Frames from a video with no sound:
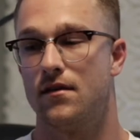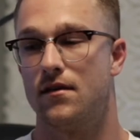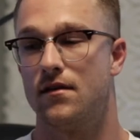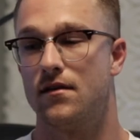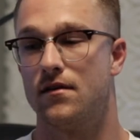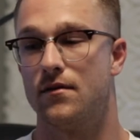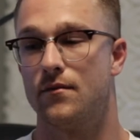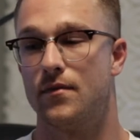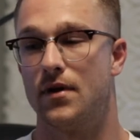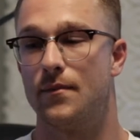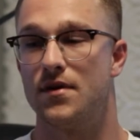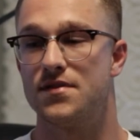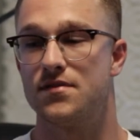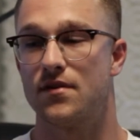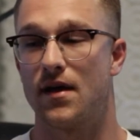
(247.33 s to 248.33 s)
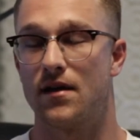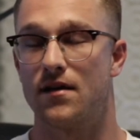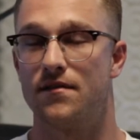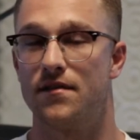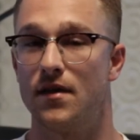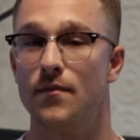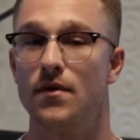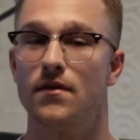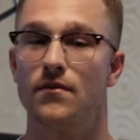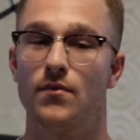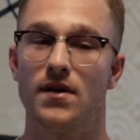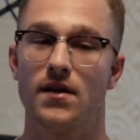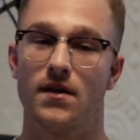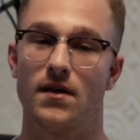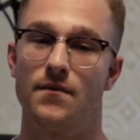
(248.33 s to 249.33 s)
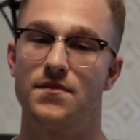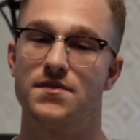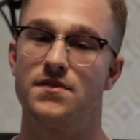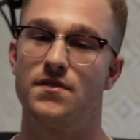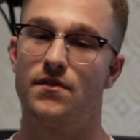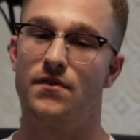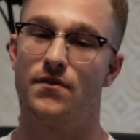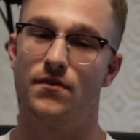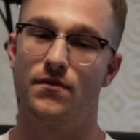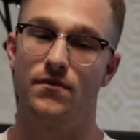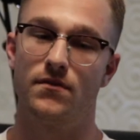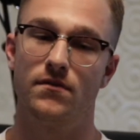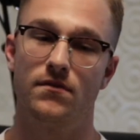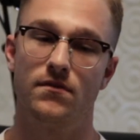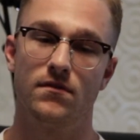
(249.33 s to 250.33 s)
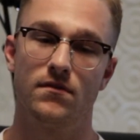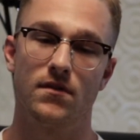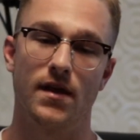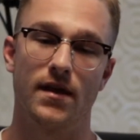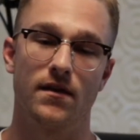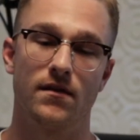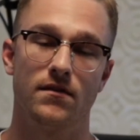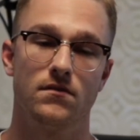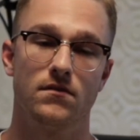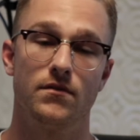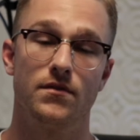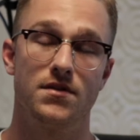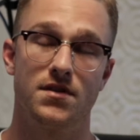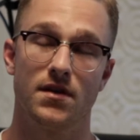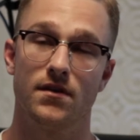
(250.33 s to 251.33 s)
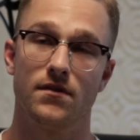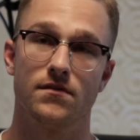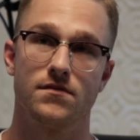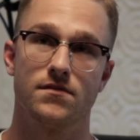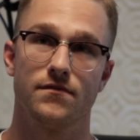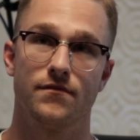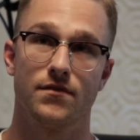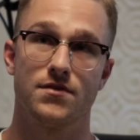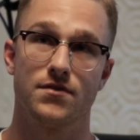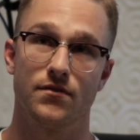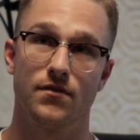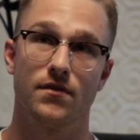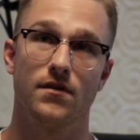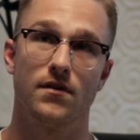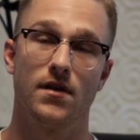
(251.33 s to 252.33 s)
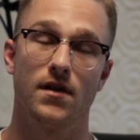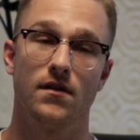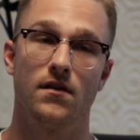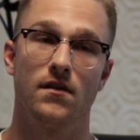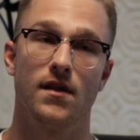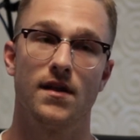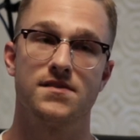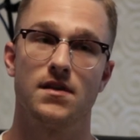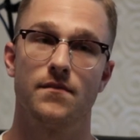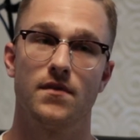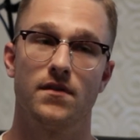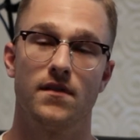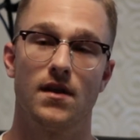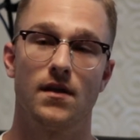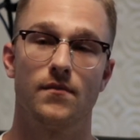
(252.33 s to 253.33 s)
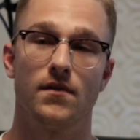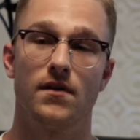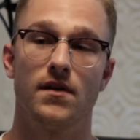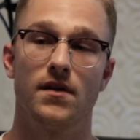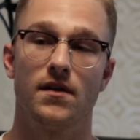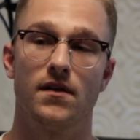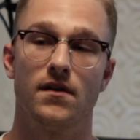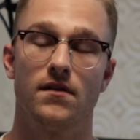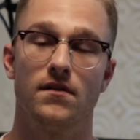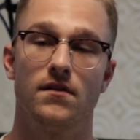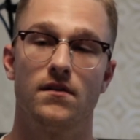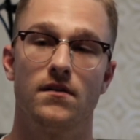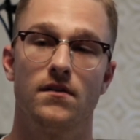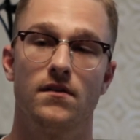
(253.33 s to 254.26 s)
I'm also kind of timid when it comes to like doing shows, for sure, and that's something that I'm learning, and